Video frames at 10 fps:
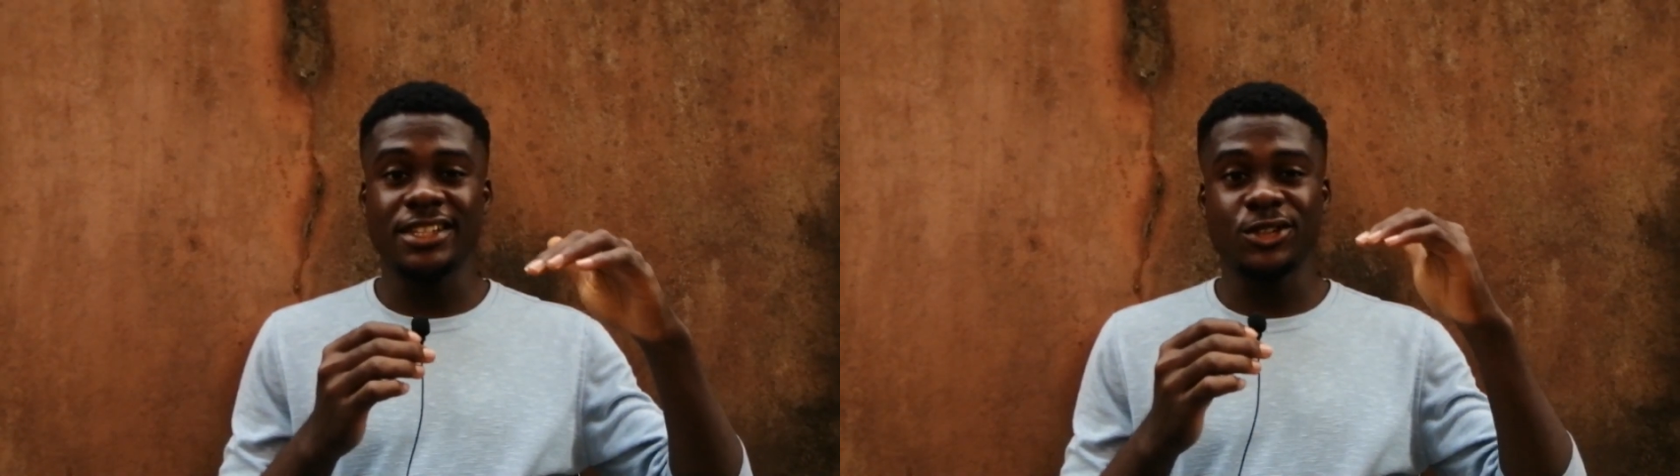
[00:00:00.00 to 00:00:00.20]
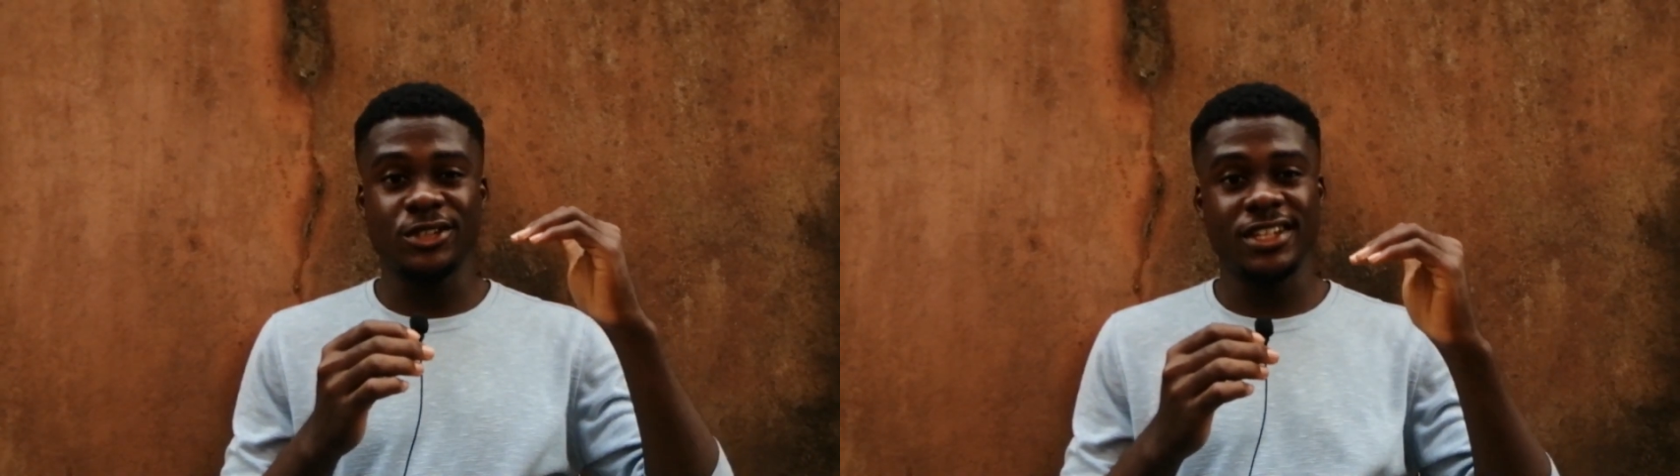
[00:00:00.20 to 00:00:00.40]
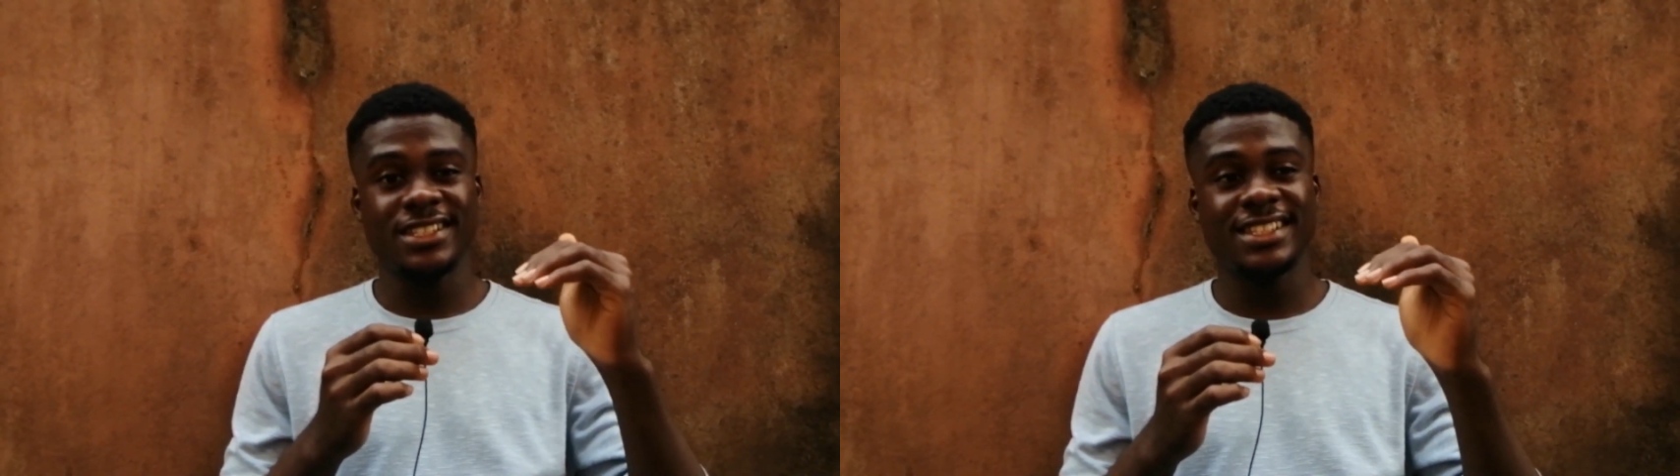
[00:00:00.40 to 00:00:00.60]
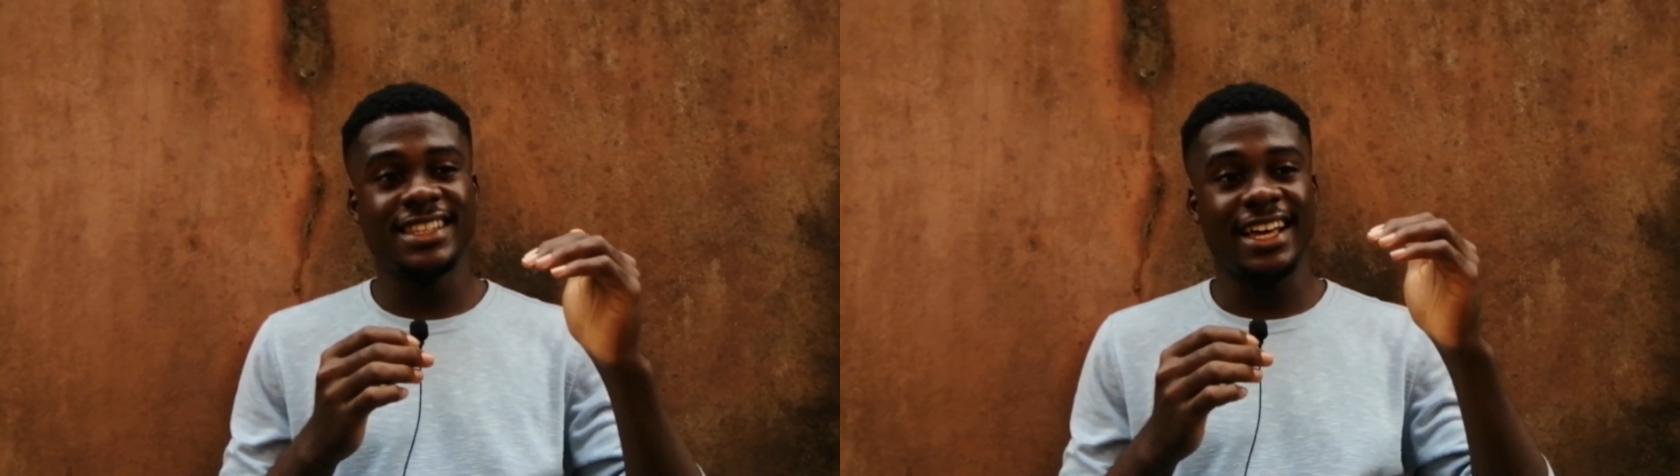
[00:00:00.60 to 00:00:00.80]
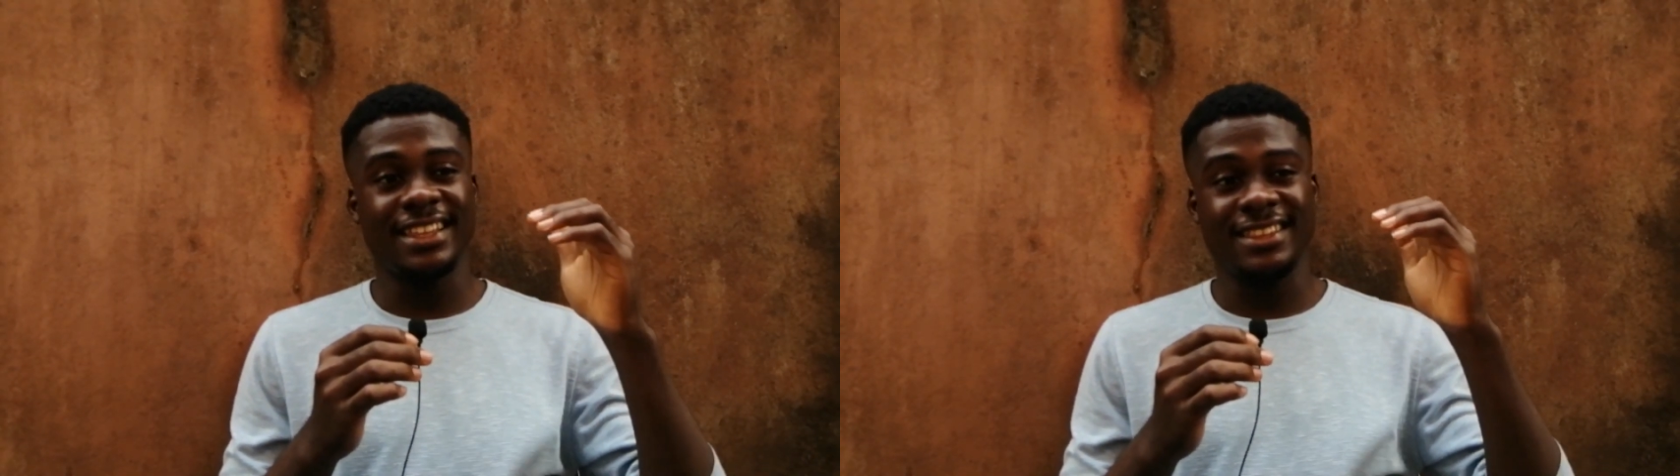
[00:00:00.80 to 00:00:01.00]
suggesting
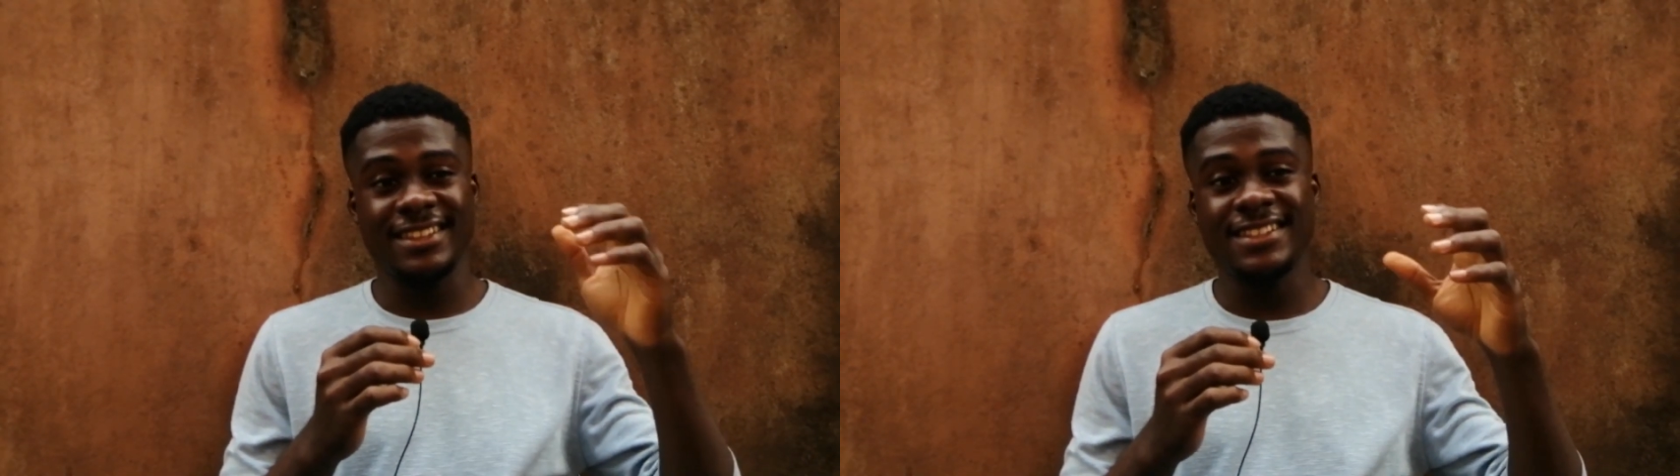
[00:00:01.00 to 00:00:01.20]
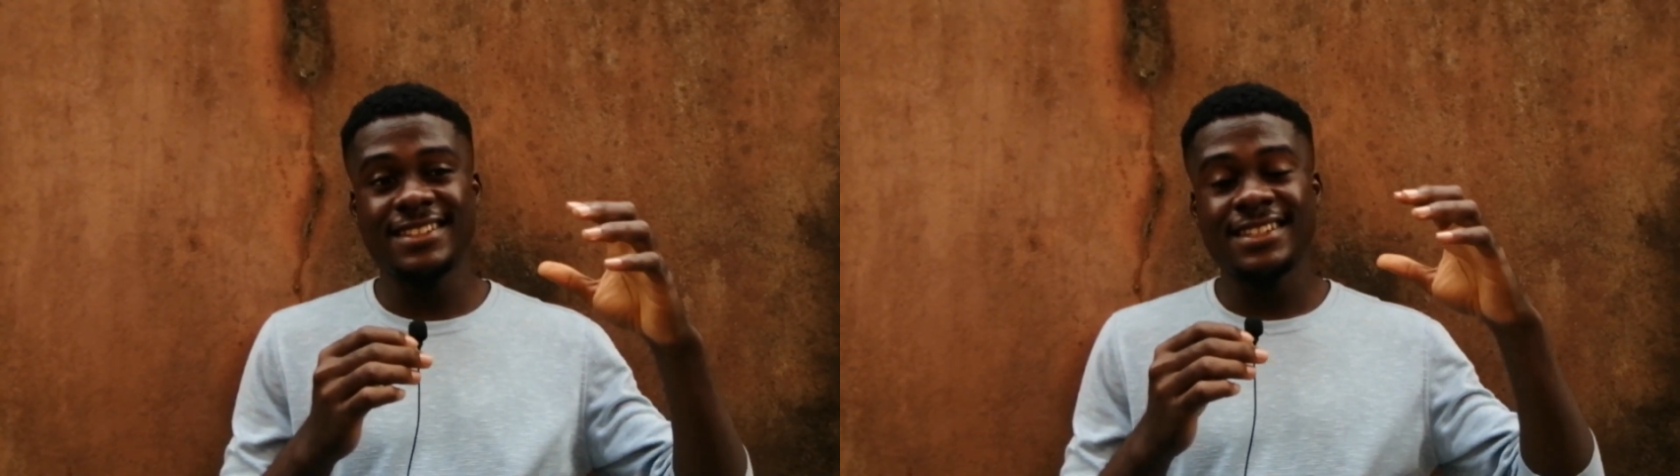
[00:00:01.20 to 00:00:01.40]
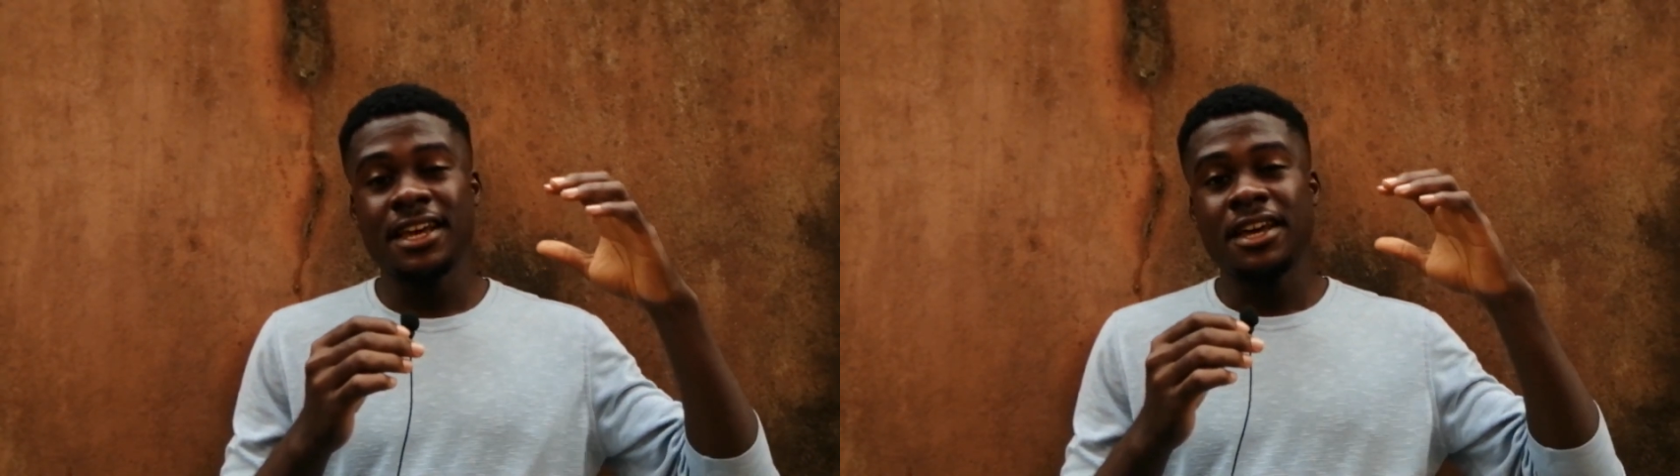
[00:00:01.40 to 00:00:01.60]
that these